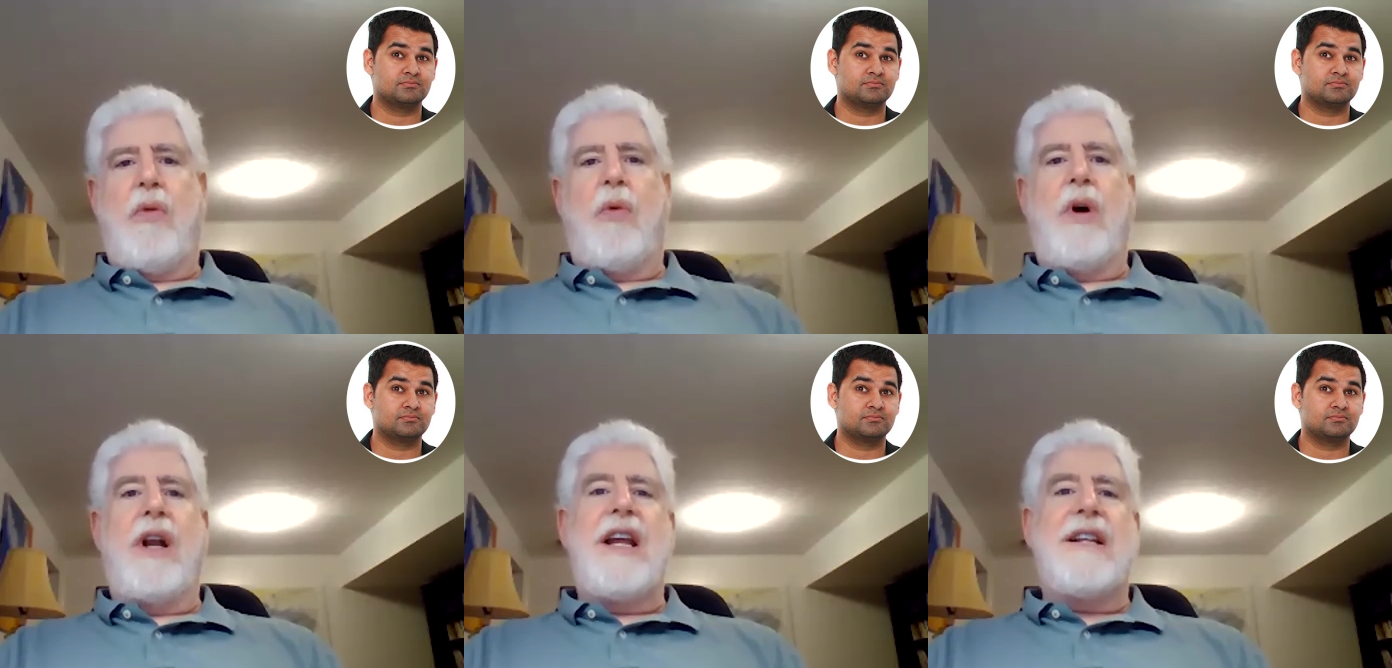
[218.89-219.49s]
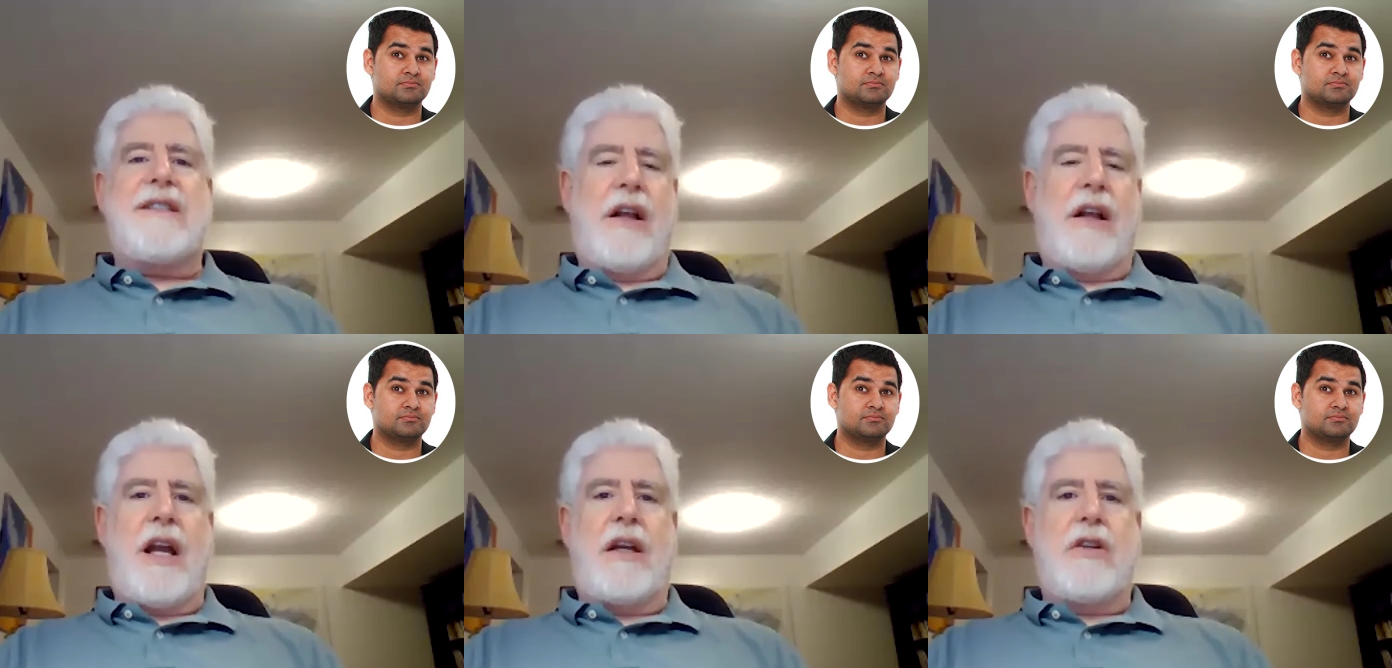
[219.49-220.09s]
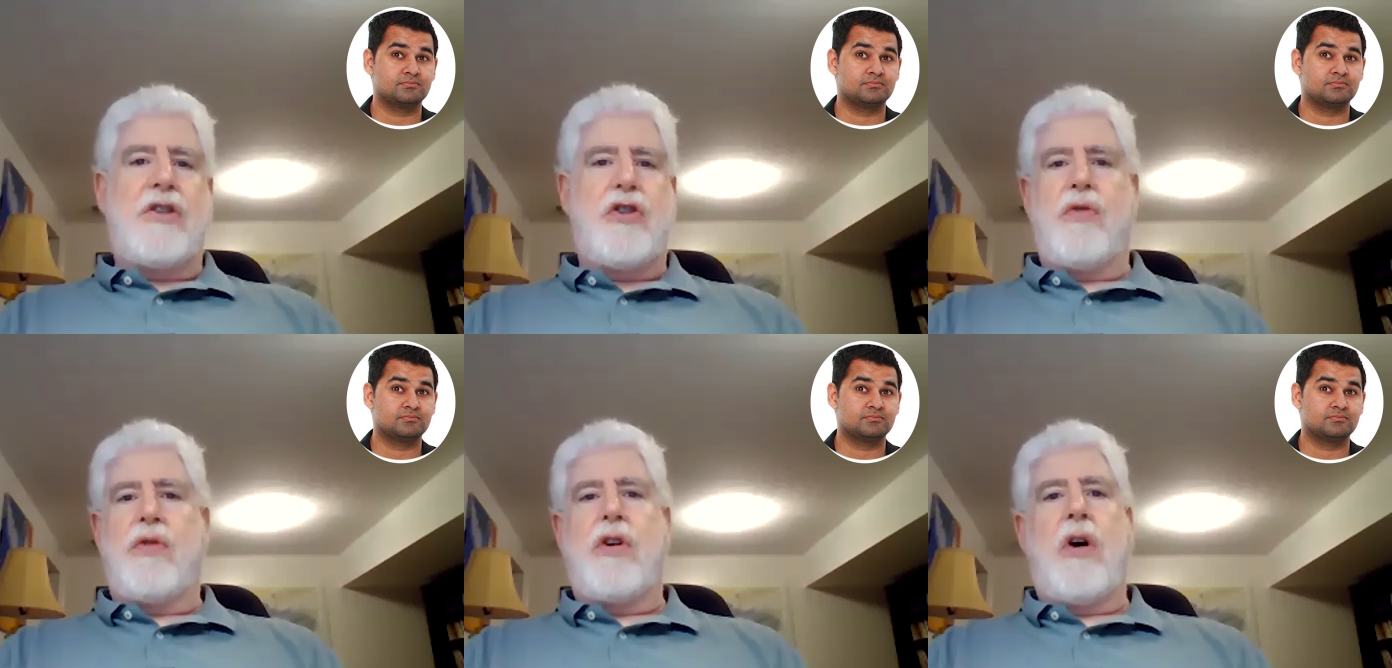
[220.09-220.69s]
Speaker 1: what it's like
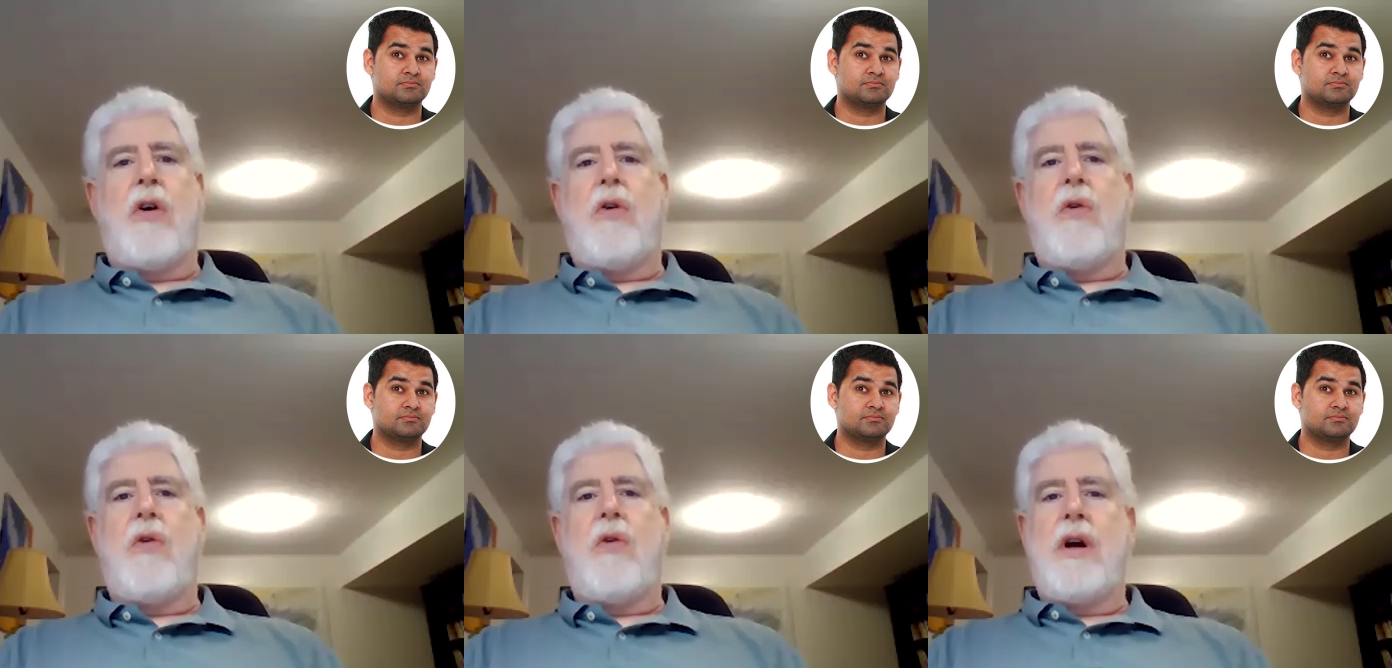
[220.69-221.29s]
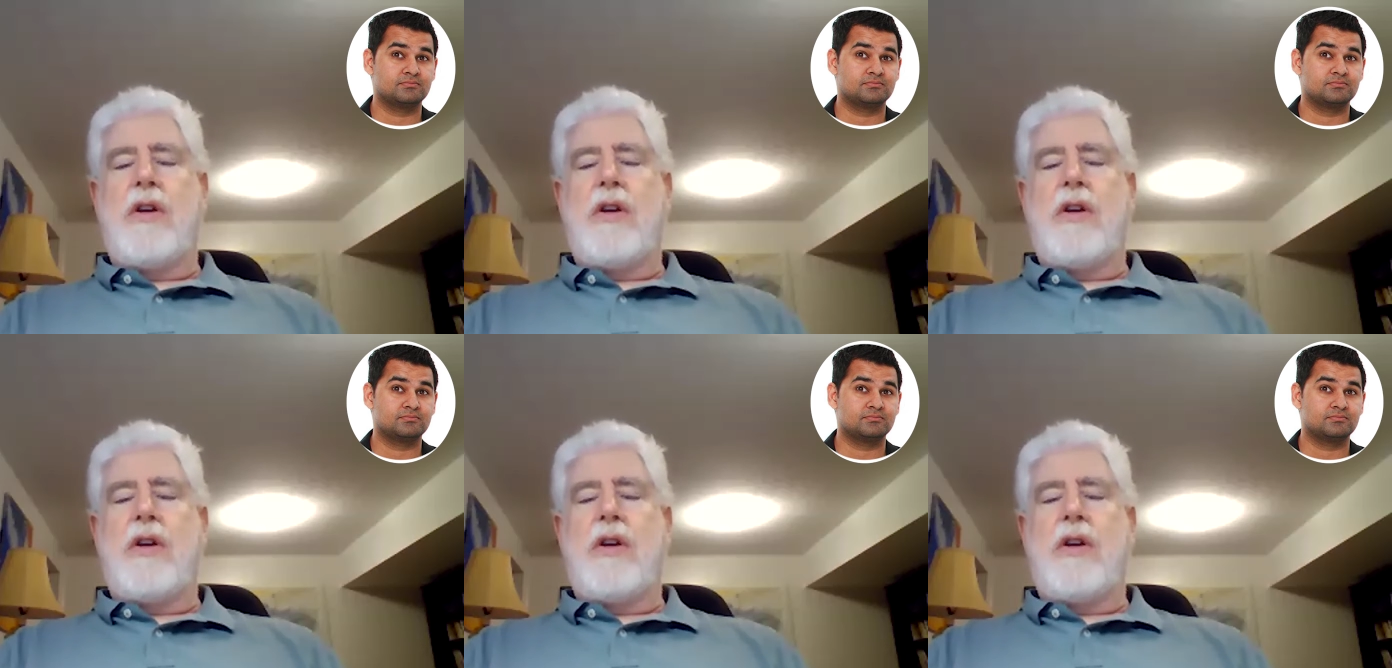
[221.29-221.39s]
to go